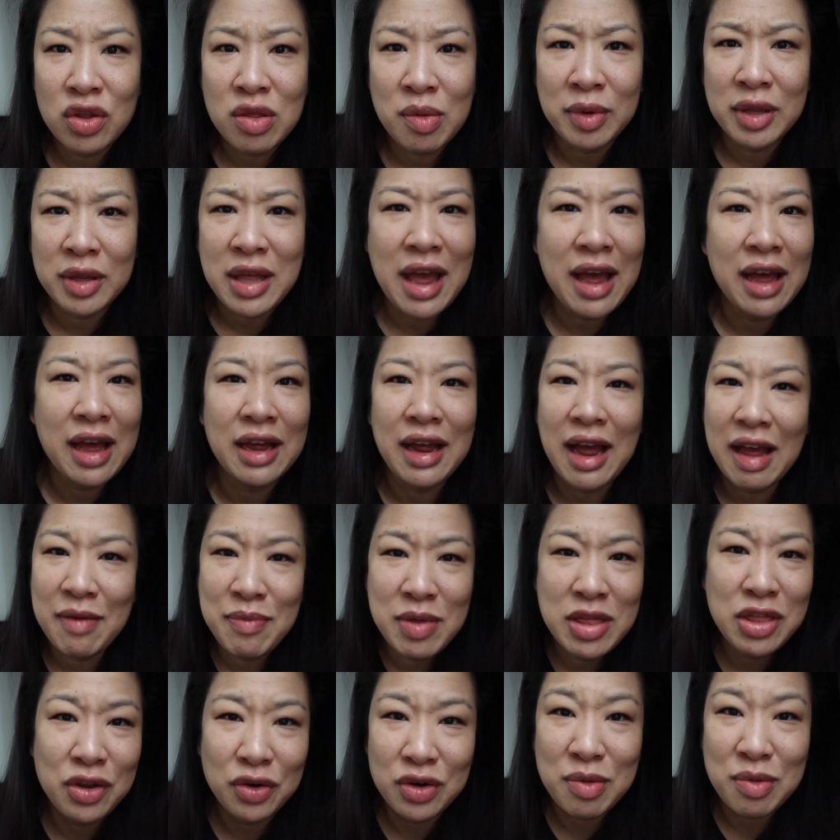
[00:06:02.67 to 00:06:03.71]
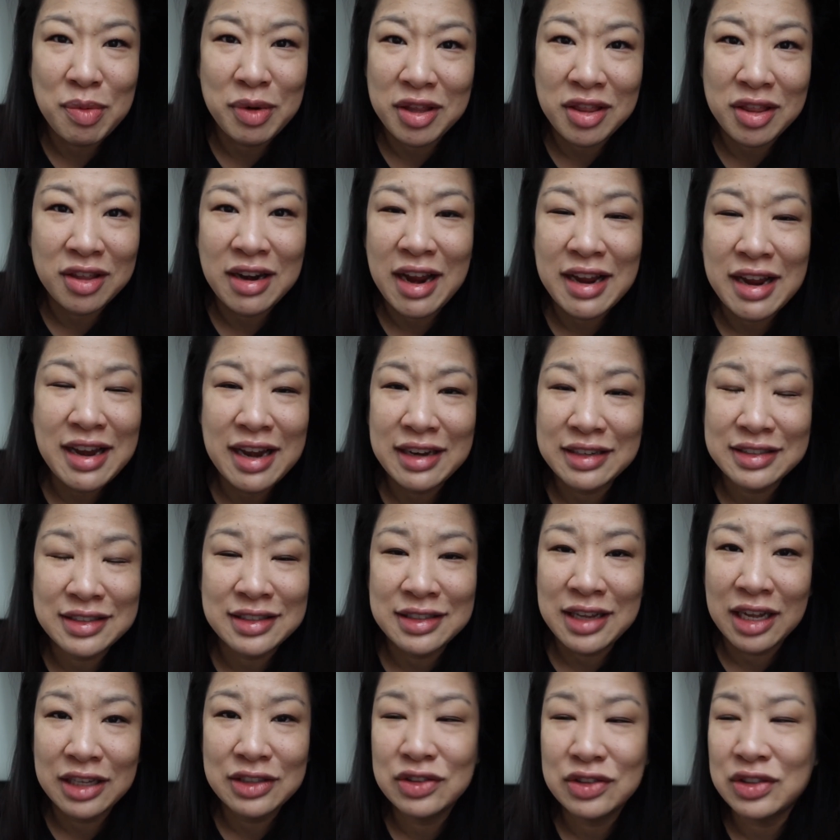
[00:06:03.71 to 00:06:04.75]
the middle, uh, I've been there in the middle of the night, and it's
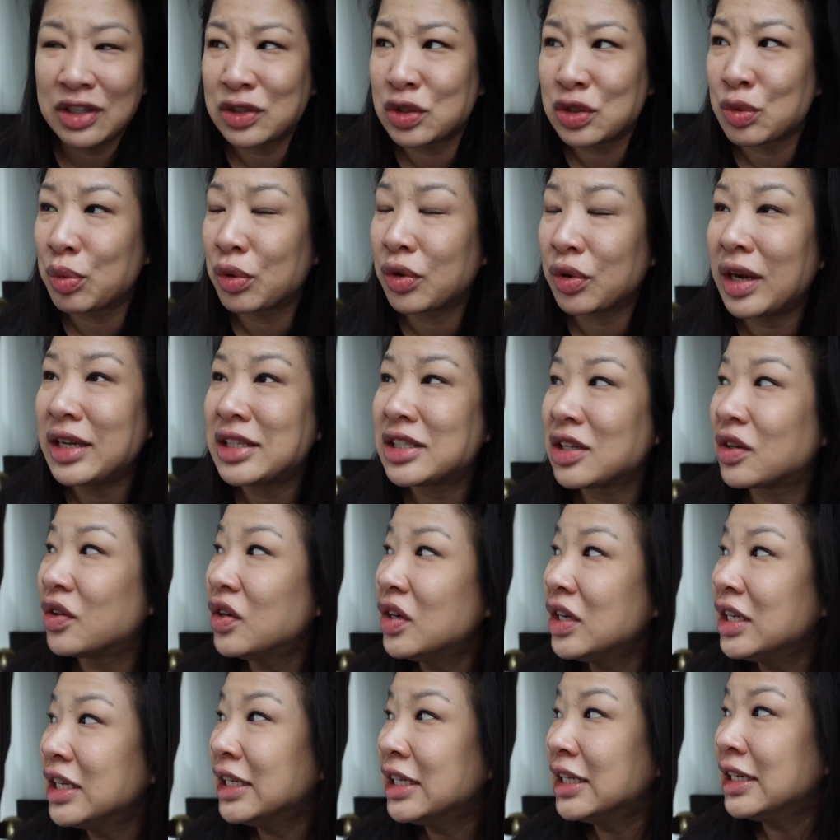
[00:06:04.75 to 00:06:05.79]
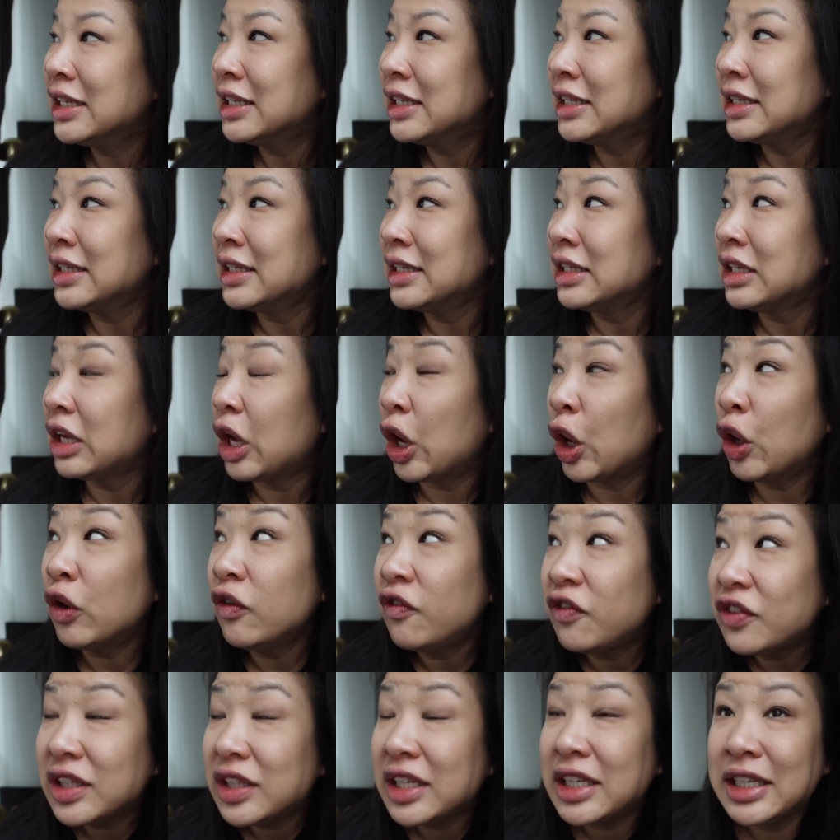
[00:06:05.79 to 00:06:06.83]
not it's like super great. So
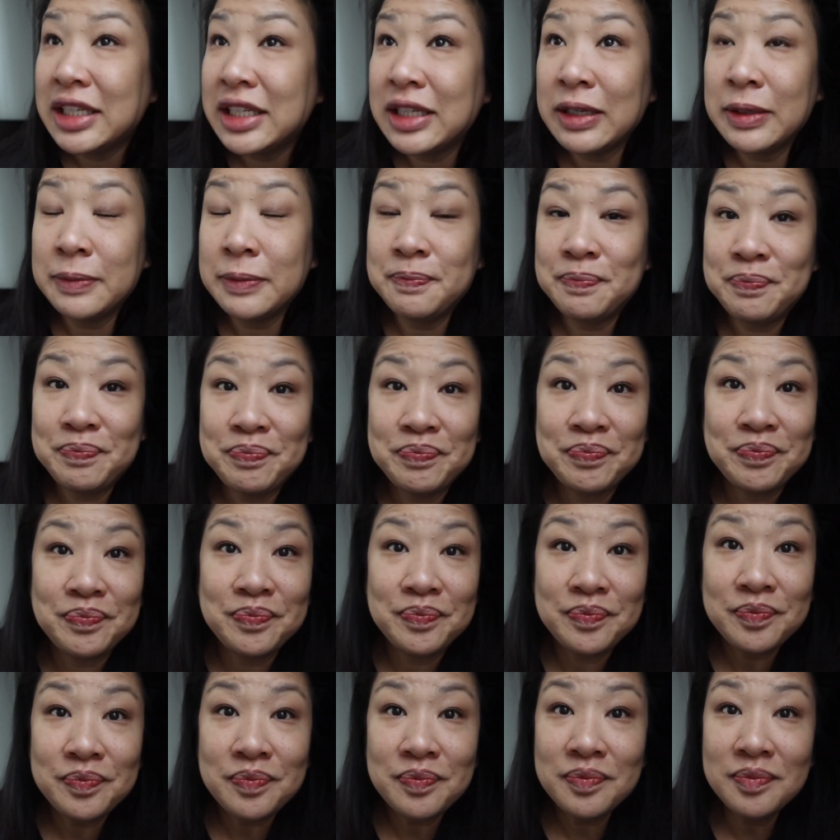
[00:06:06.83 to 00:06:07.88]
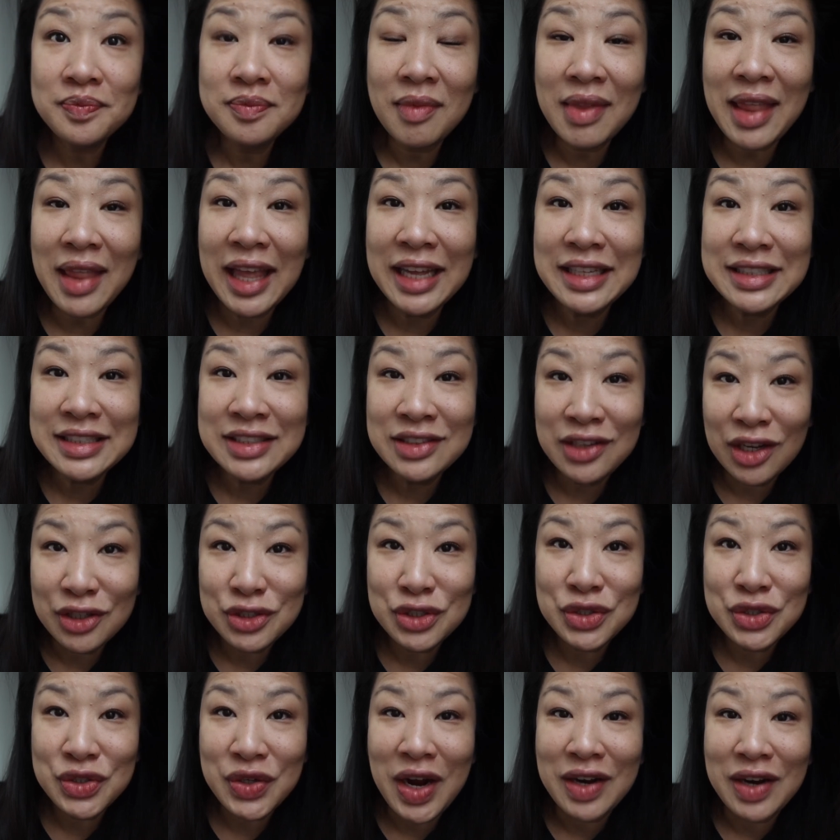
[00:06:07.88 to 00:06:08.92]
hopefully it's not
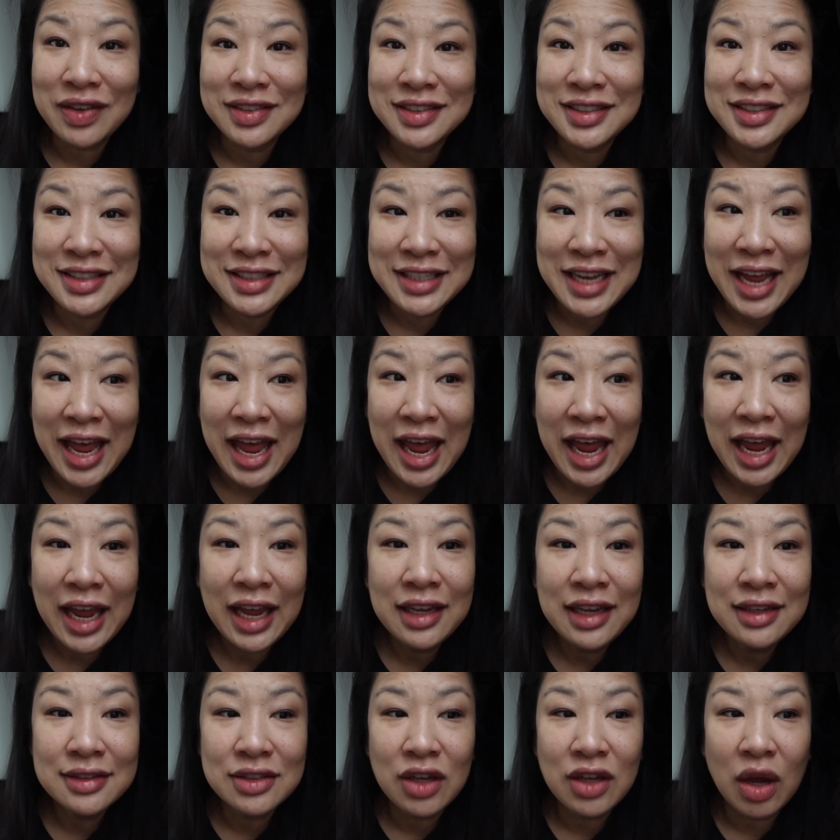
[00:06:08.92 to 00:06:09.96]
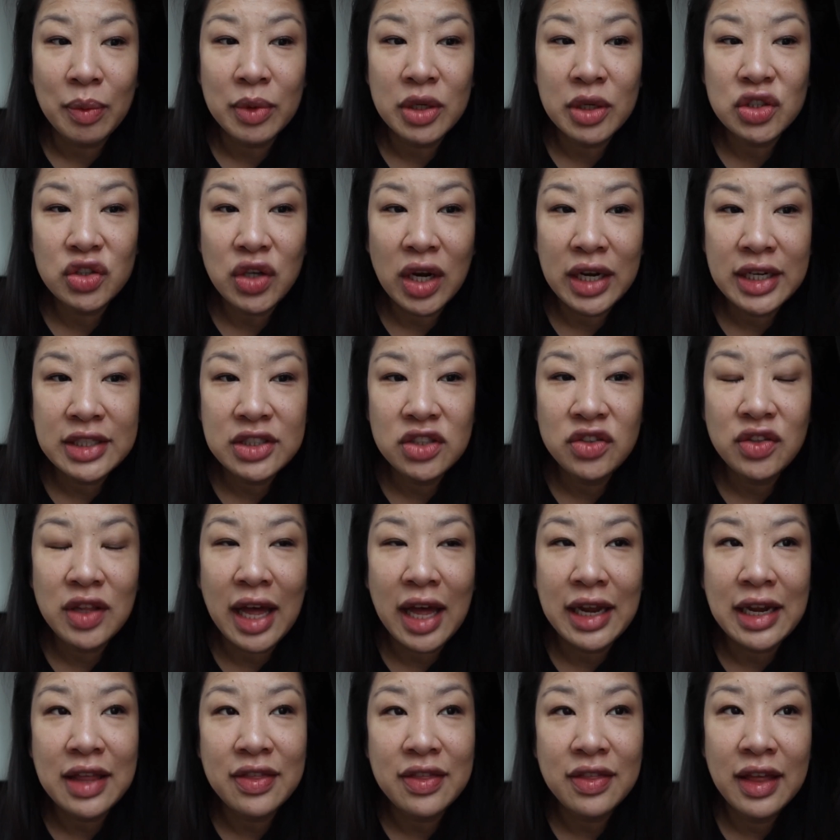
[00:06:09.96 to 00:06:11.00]
too crowded today. So I'm gonna try to do
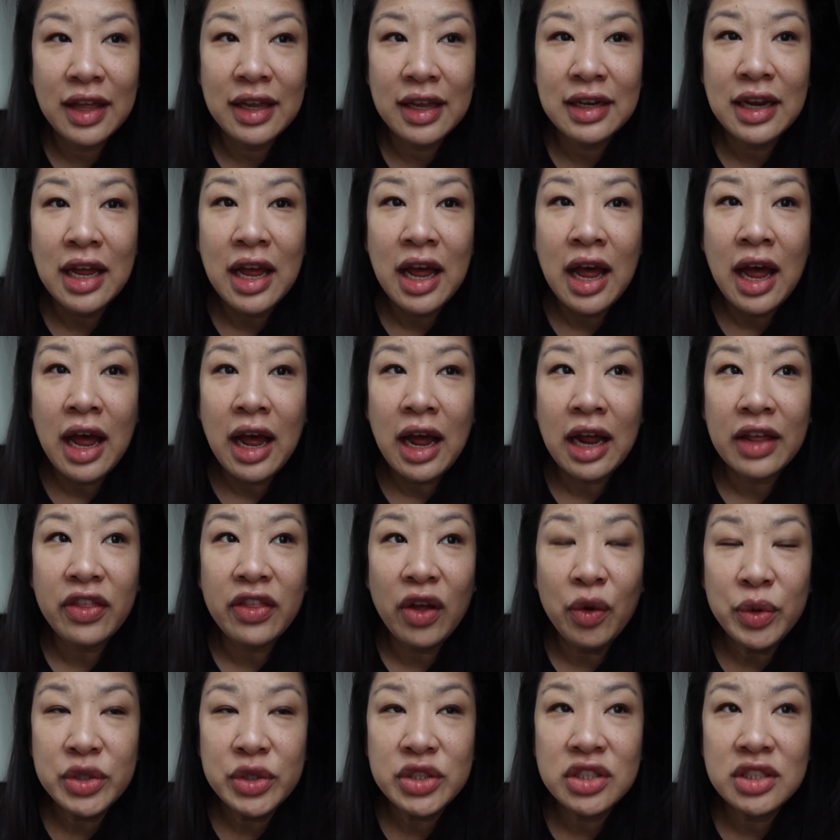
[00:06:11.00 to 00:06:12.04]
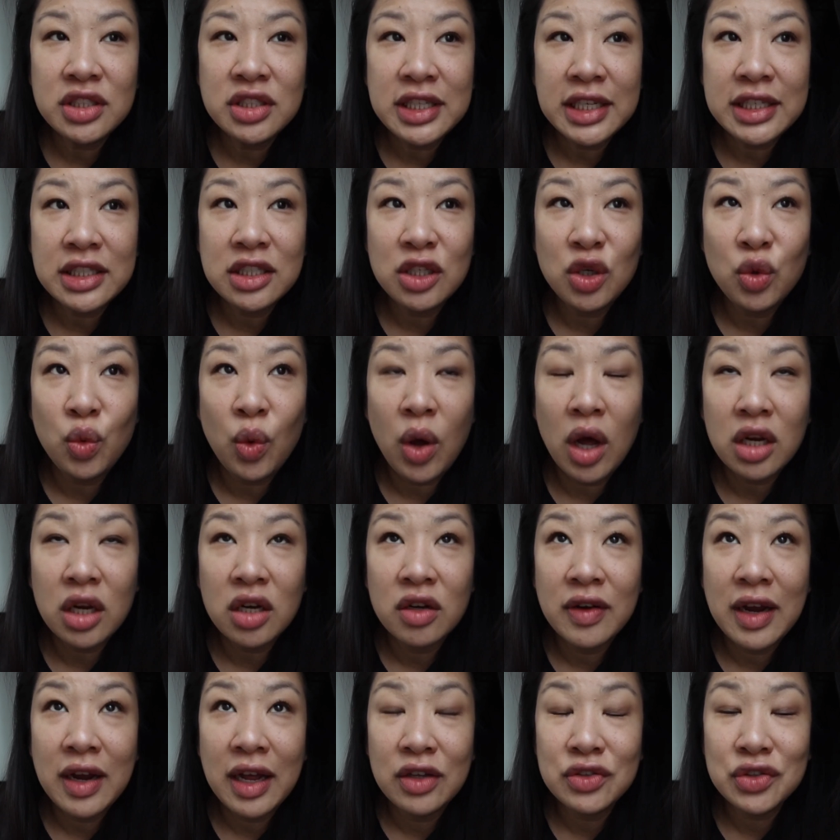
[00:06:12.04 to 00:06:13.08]
that. And then I thought we should take a little walk
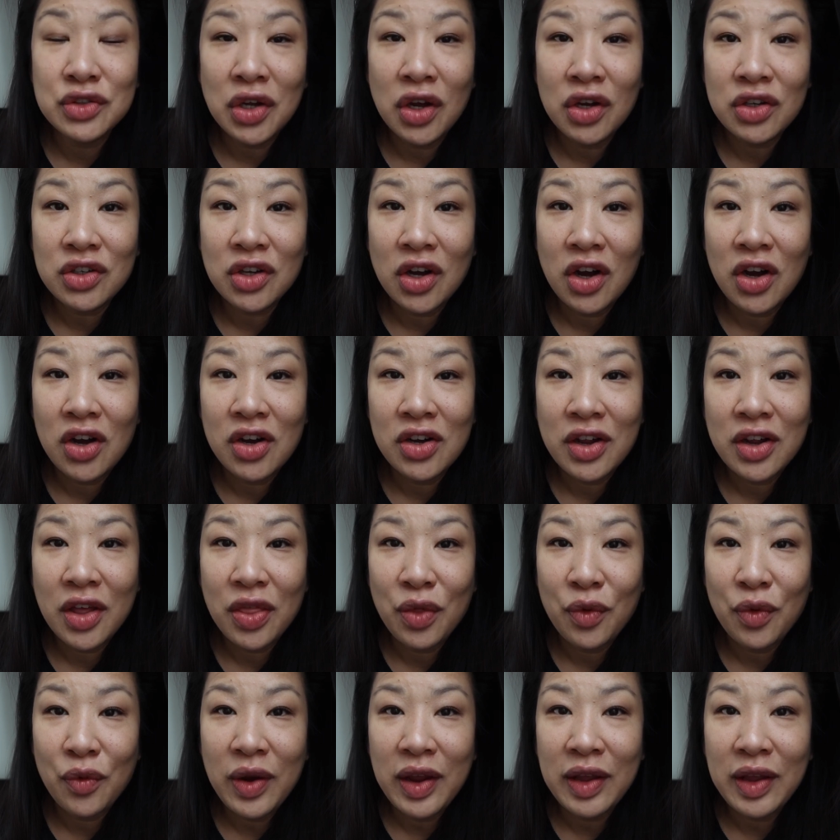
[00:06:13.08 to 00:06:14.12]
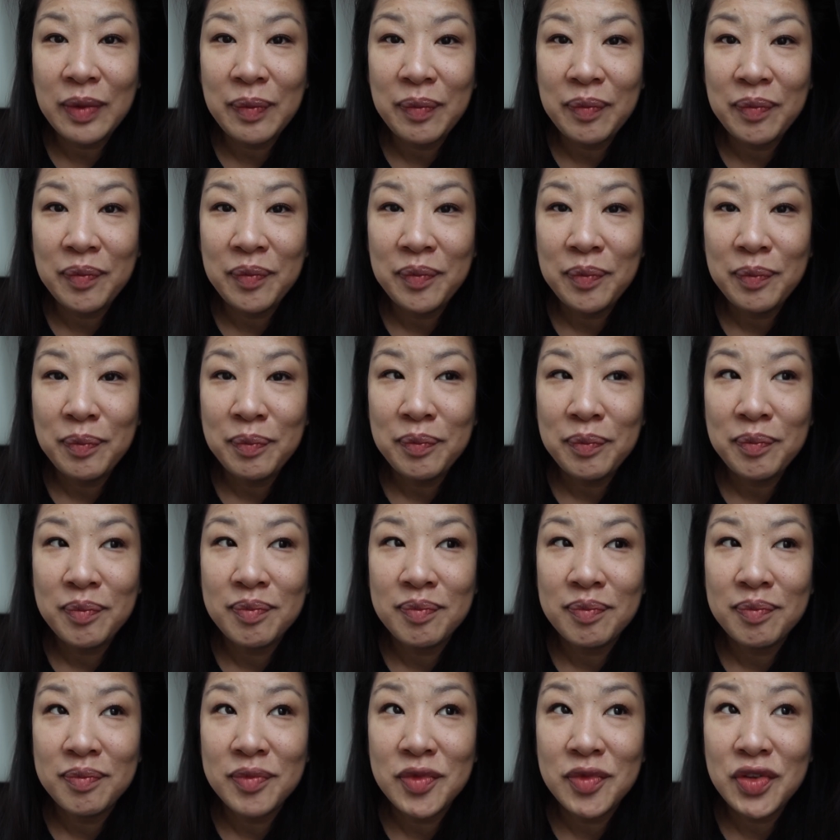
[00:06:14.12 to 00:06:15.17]
around Hong Kong in the rain.
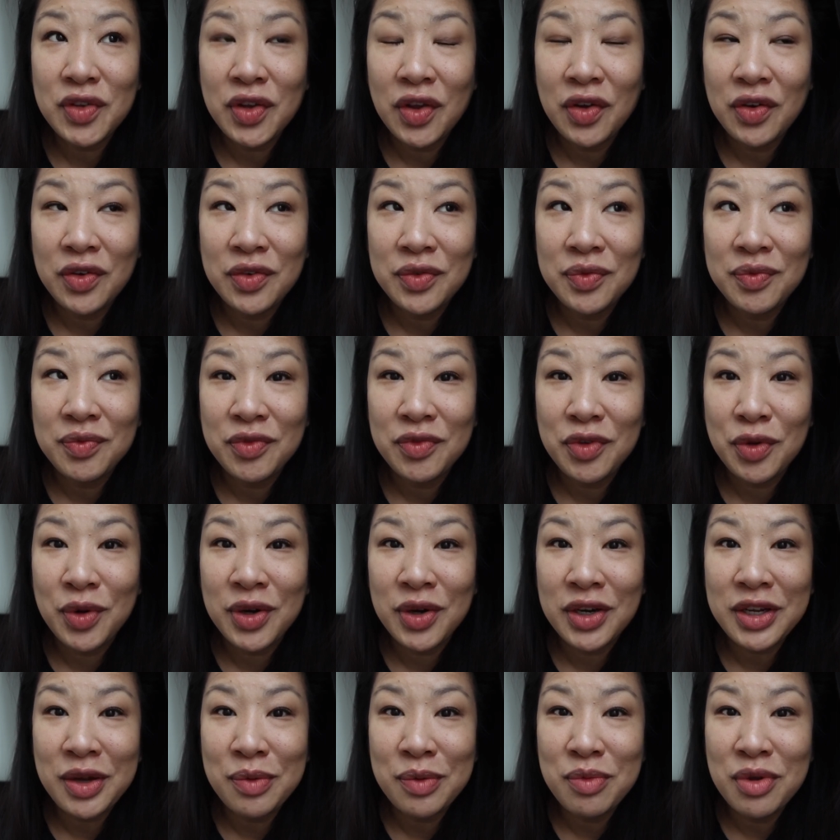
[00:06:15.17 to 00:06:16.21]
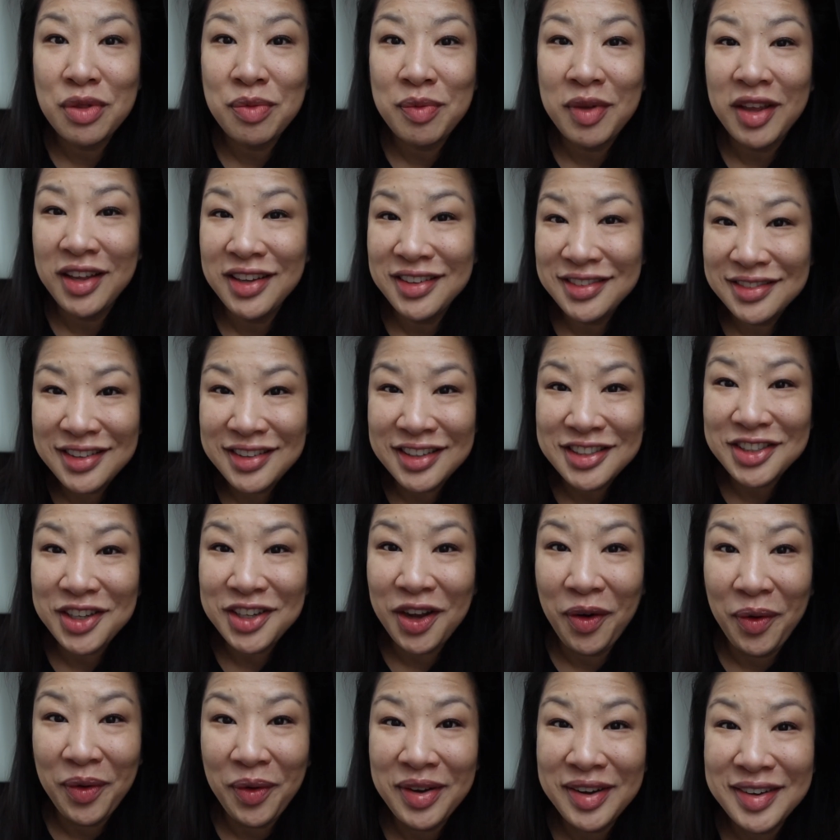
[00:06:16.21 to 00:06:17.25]
So if you wanna come with me, let's
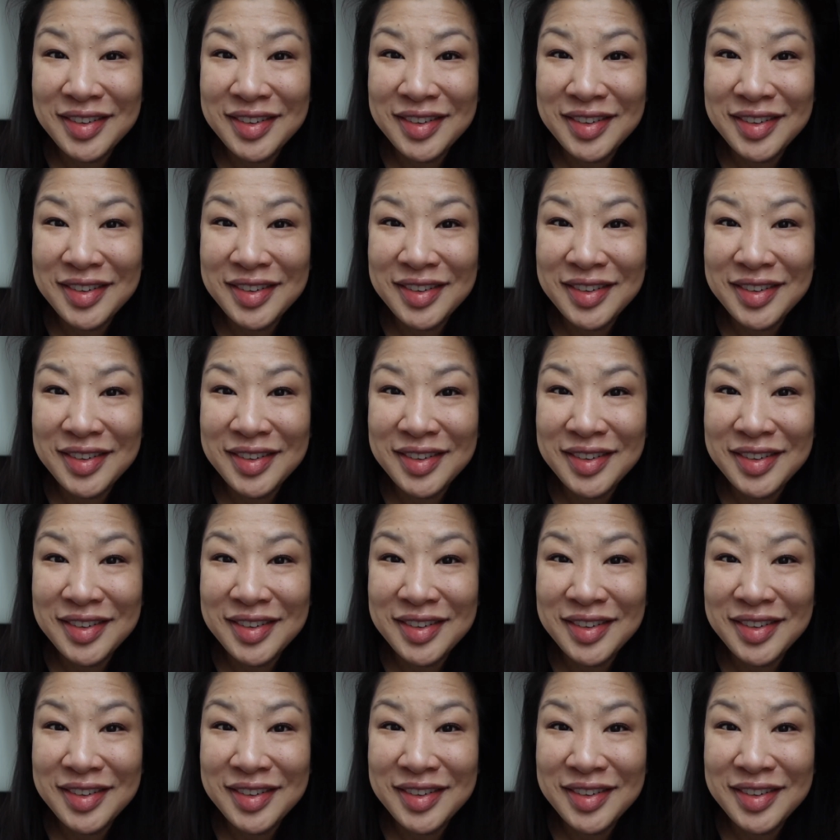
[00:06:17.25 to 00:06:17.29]
go.